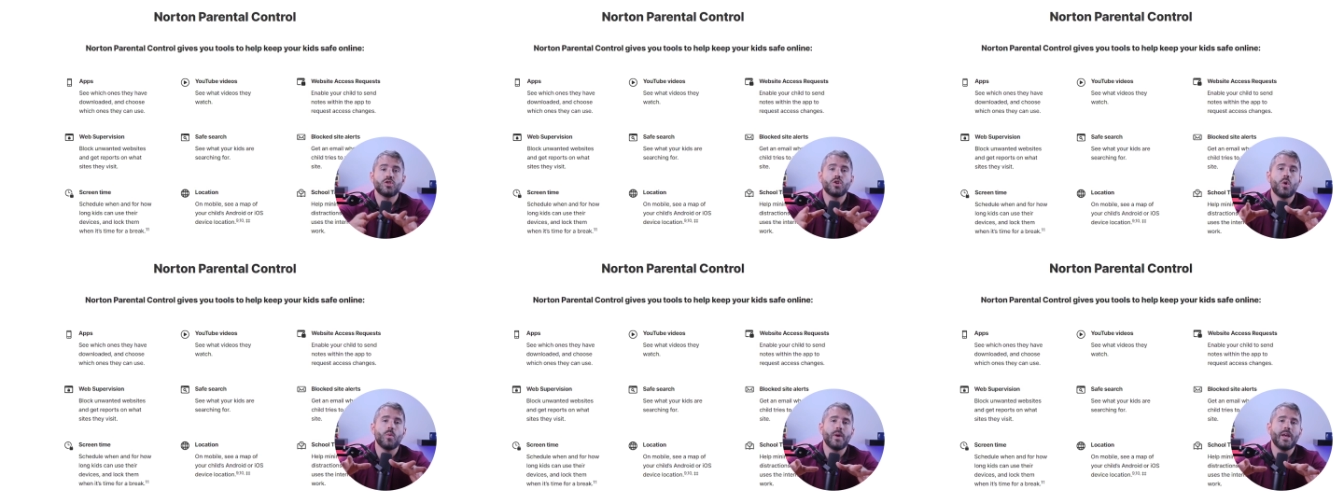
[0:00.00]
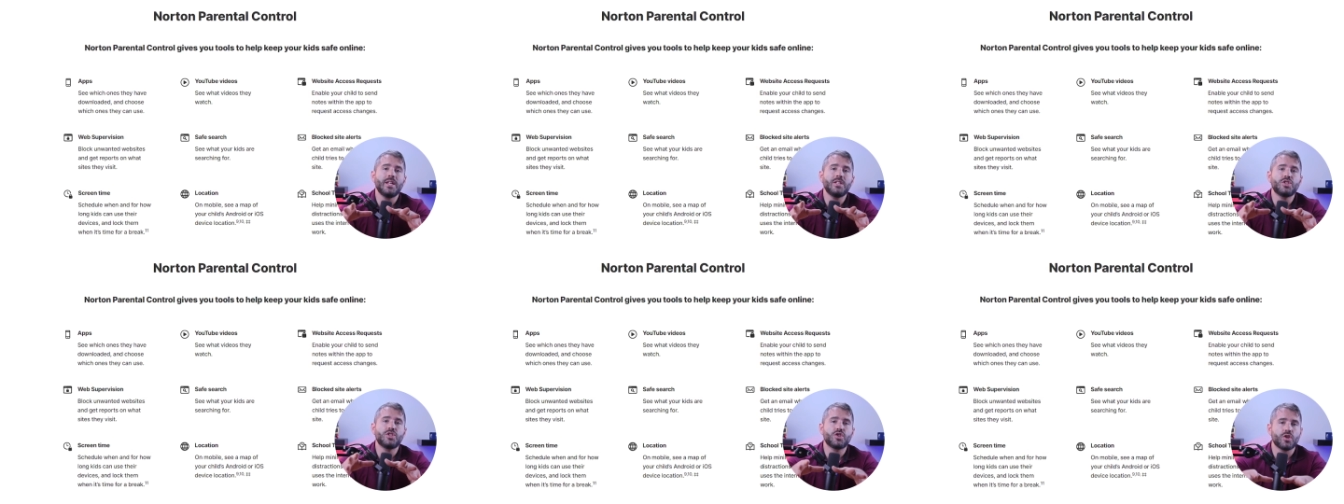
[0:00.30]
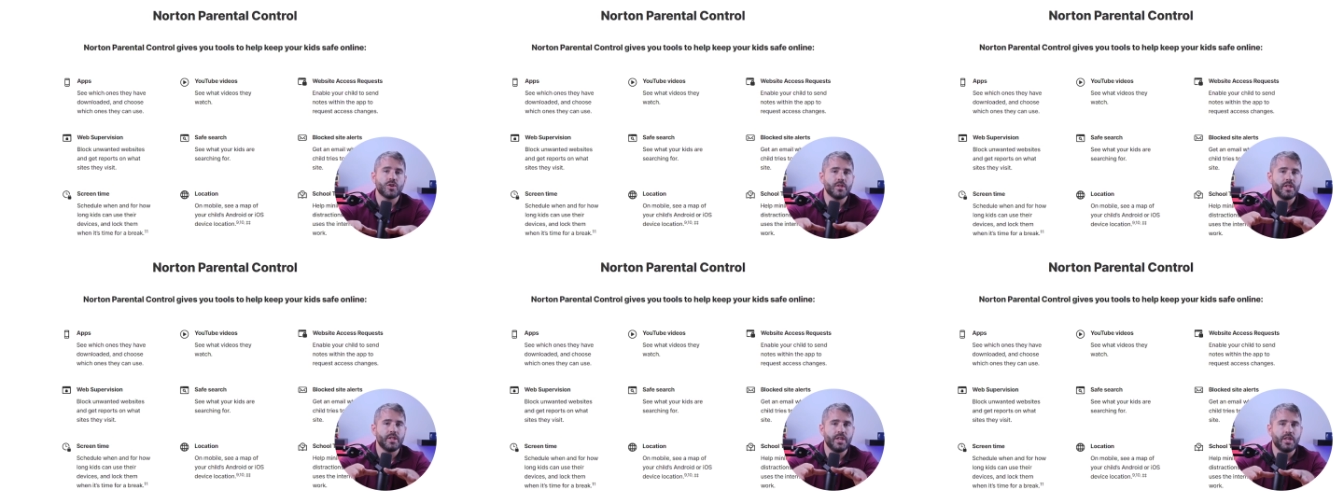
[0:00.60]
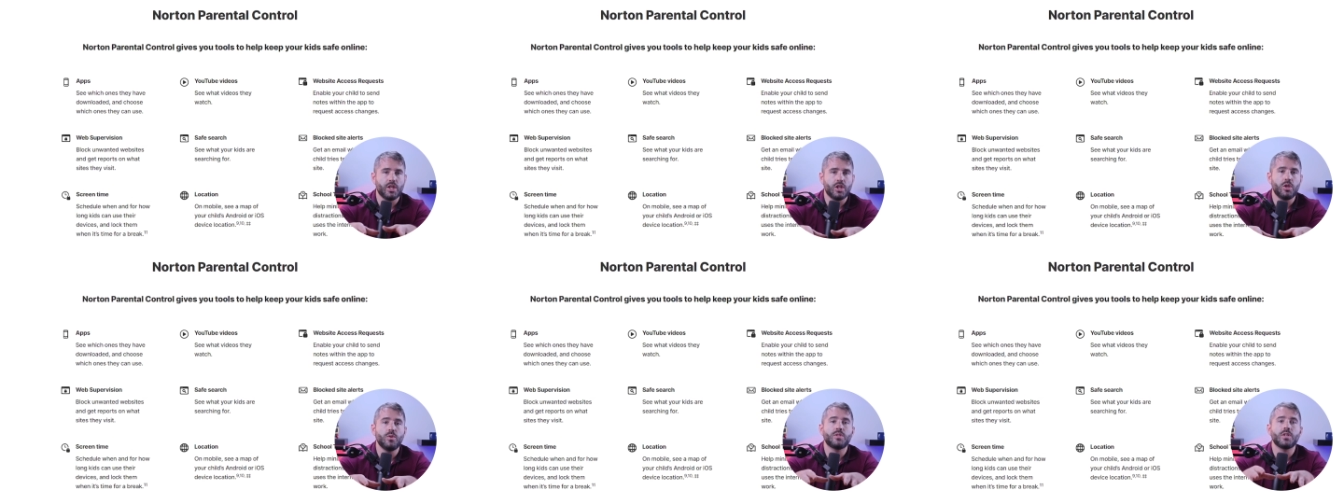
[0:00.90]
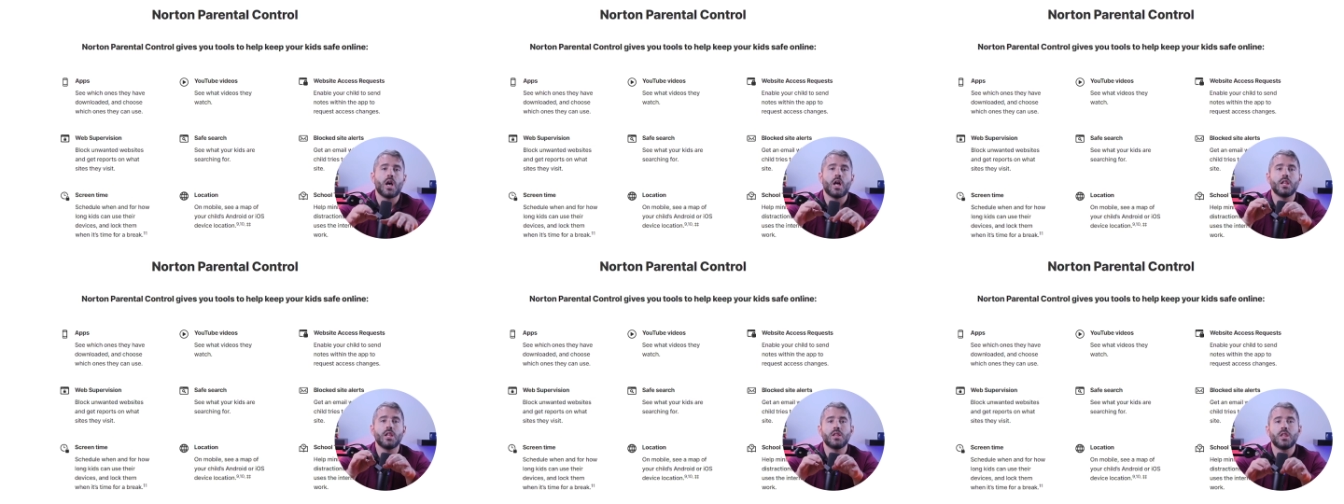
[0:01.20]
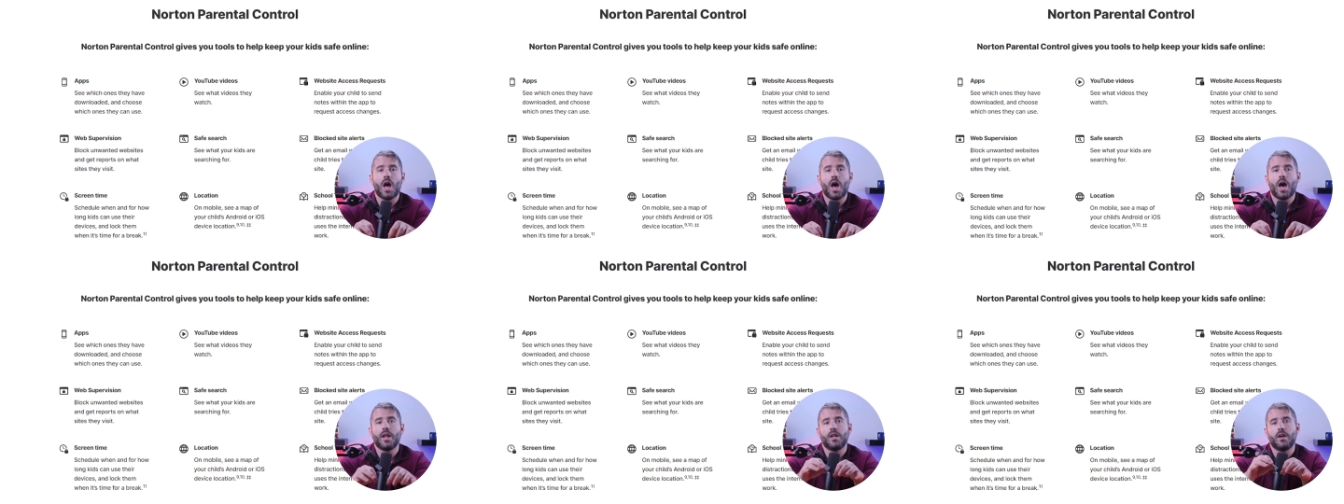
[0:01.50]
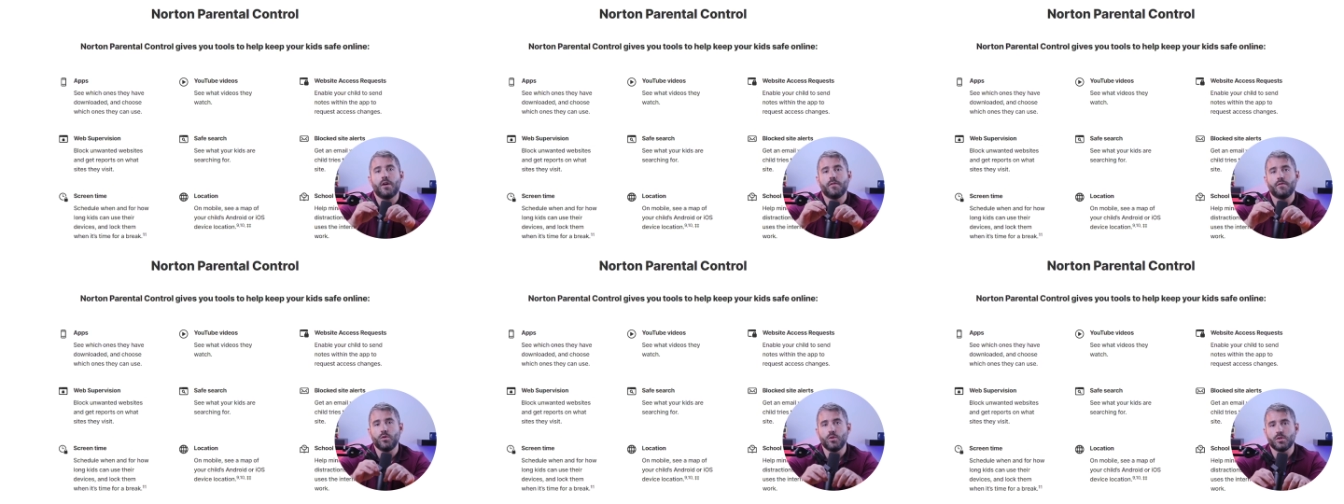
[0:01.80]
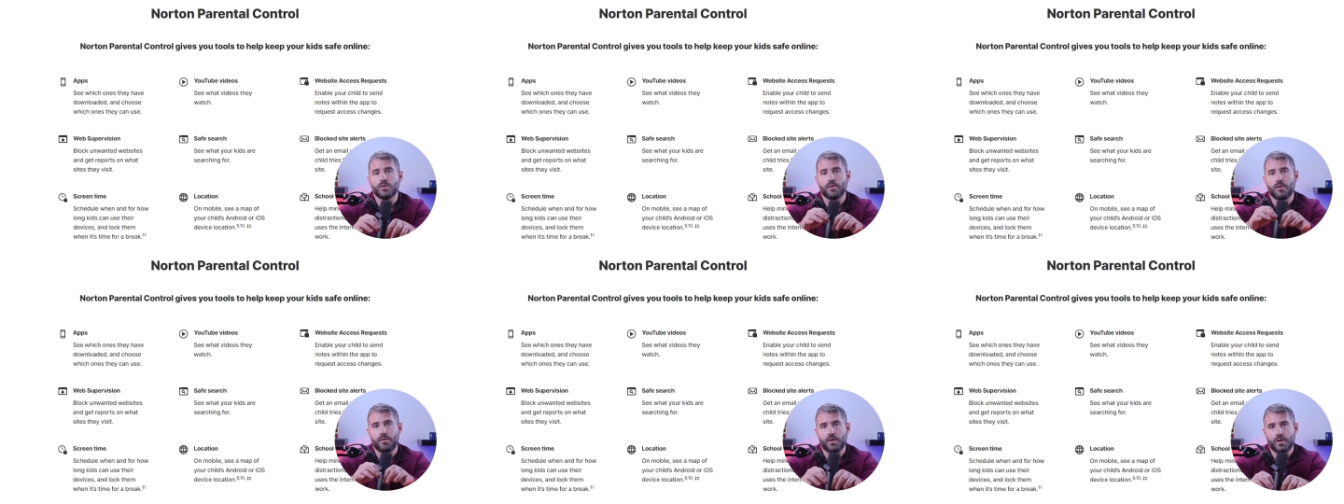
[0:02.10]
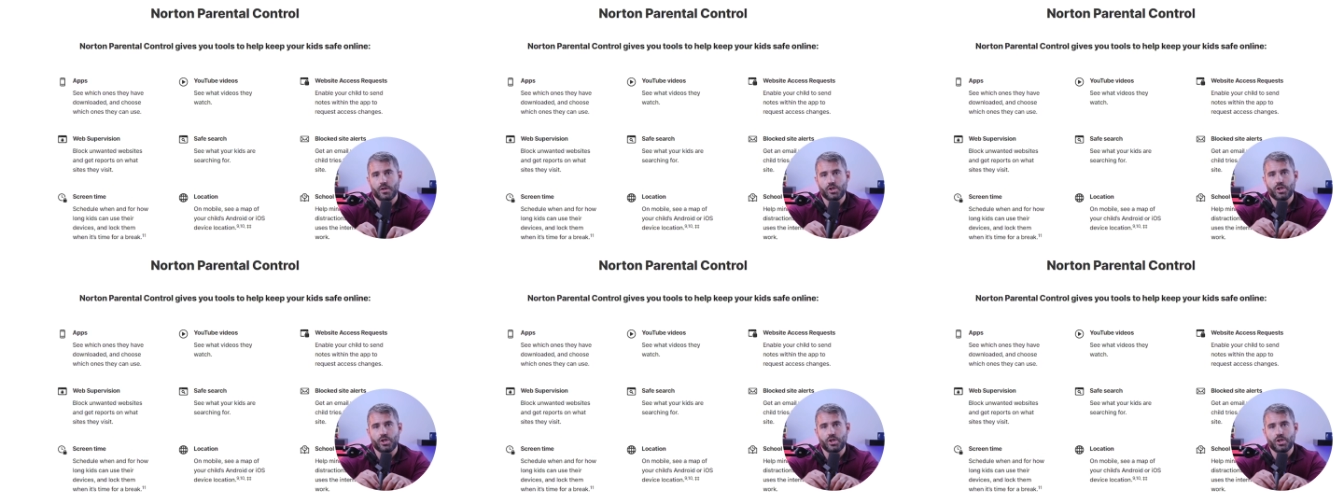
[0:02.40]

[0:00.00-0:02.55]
So it certainly includes a lot of useful